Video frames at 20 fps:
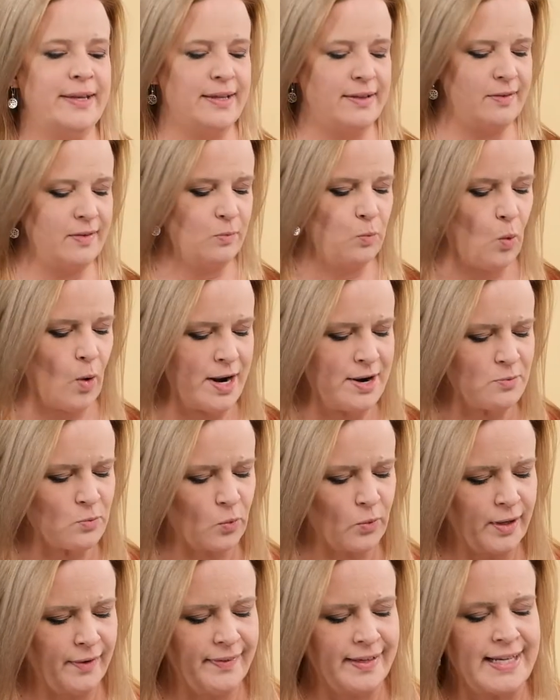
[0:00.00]
One
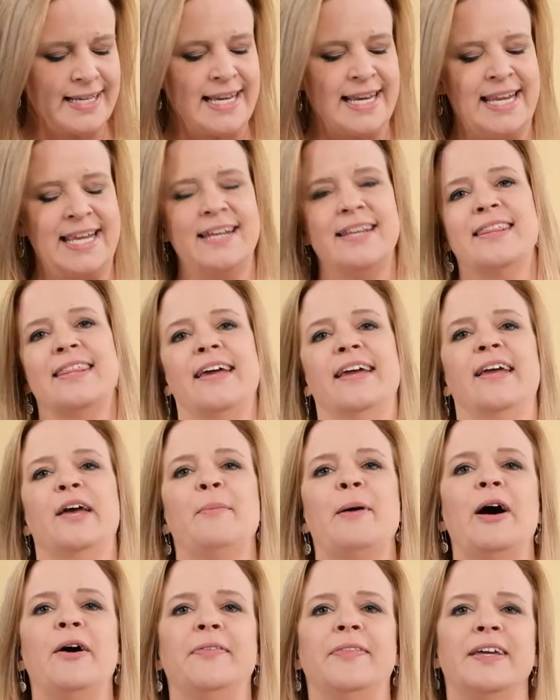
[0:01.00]
really neat thing
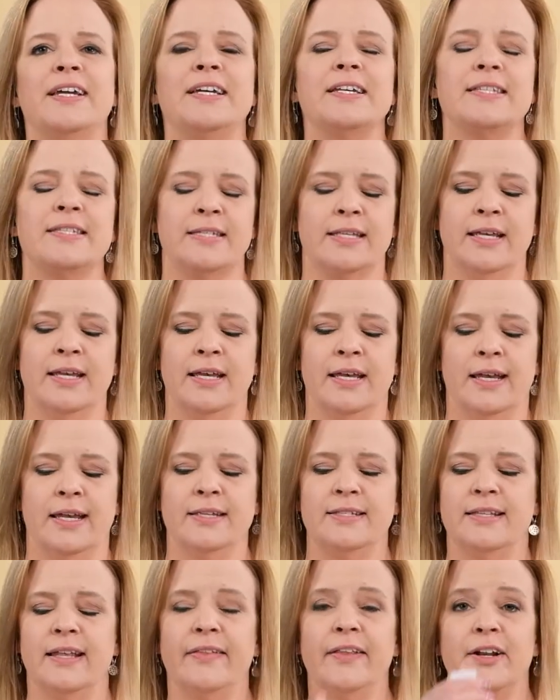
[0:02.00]
about this
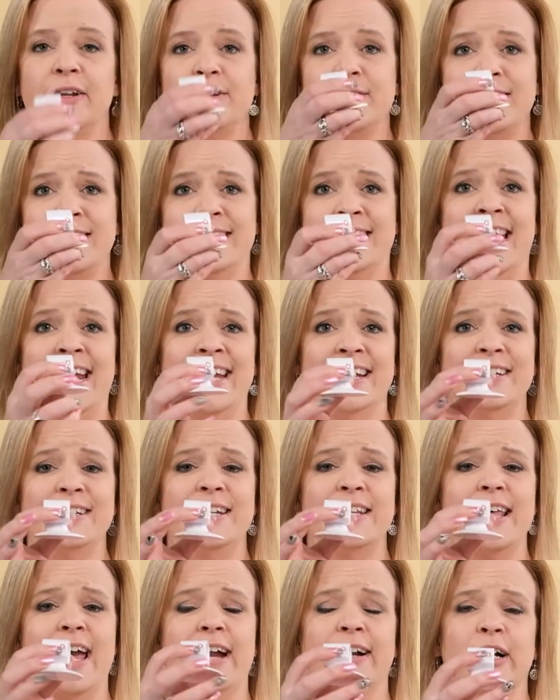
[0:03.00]
is the little stand
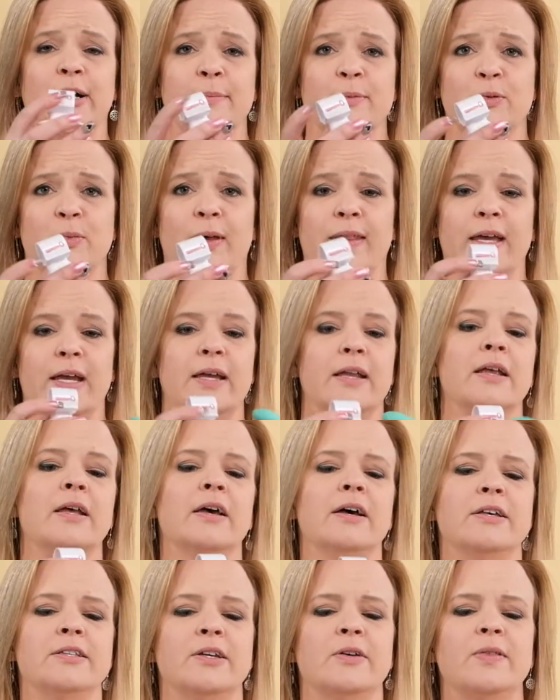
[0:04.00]
that comes with it.
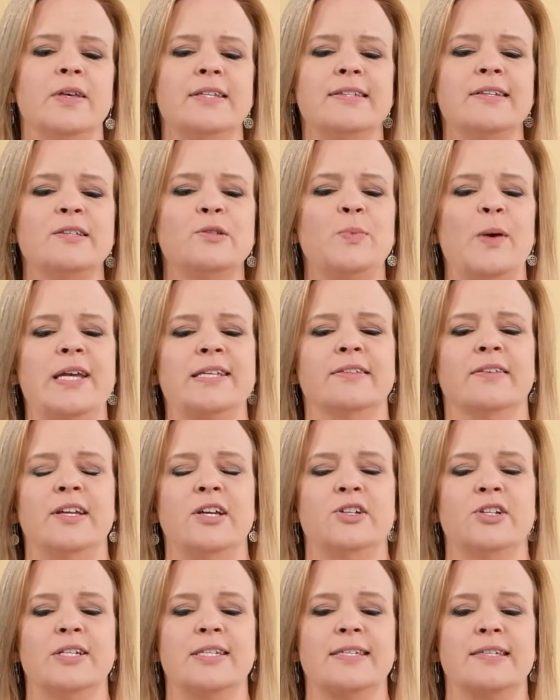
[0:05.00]
So this is basically you
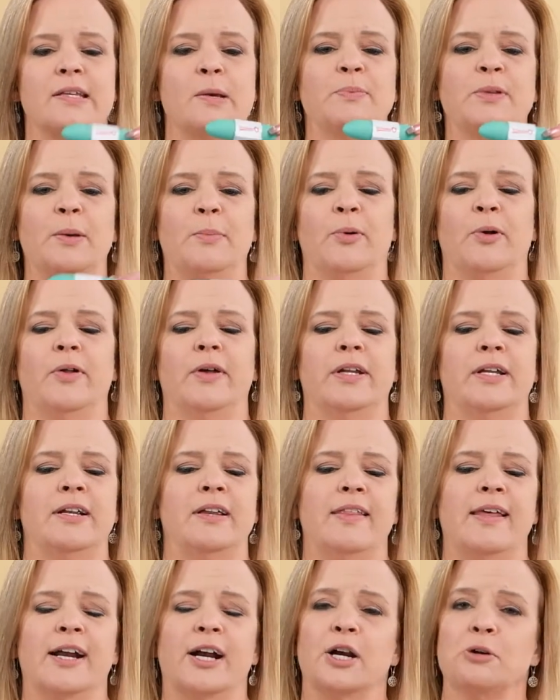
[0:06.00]
just slip the bullet into
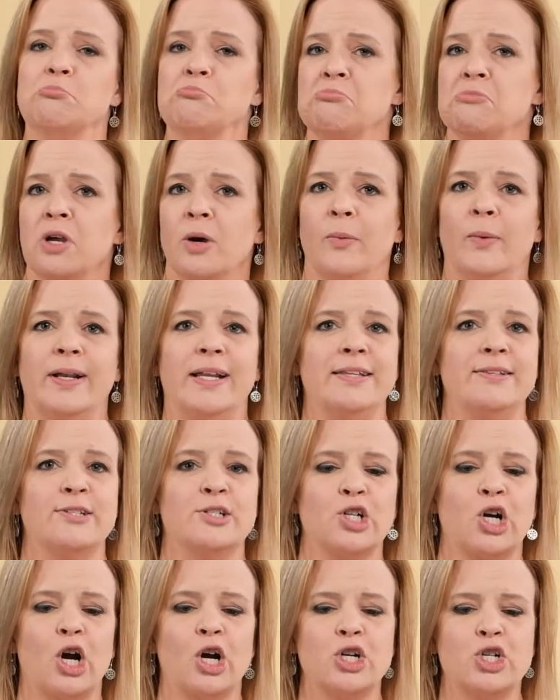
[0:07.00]
there. When it's
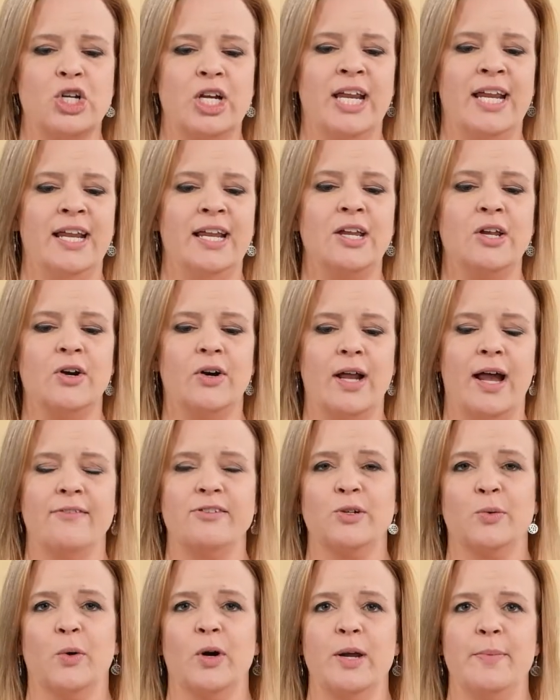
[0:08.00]
charging, you don't have
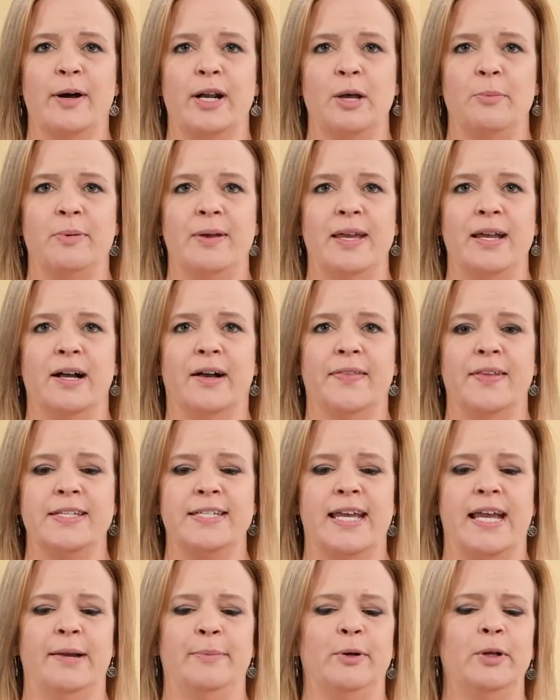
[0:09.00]
to worry about it being on the
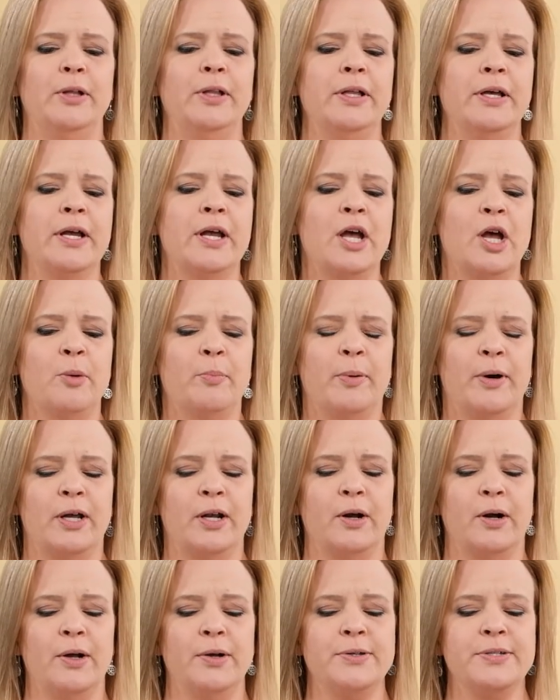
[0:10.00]
table, but
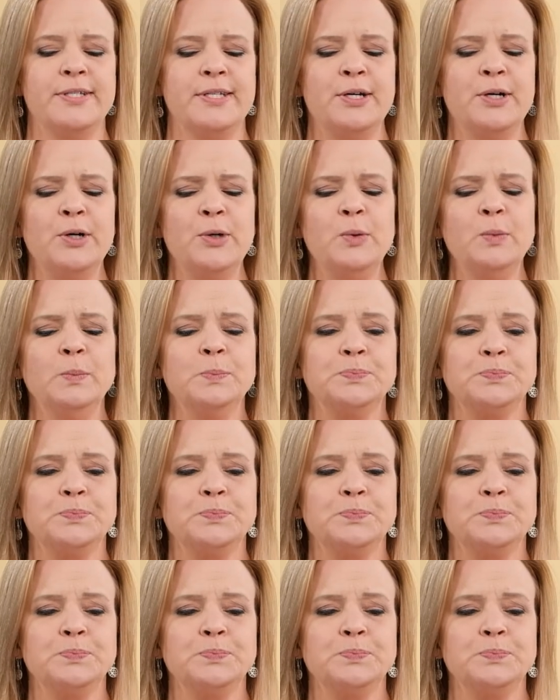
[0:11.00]
also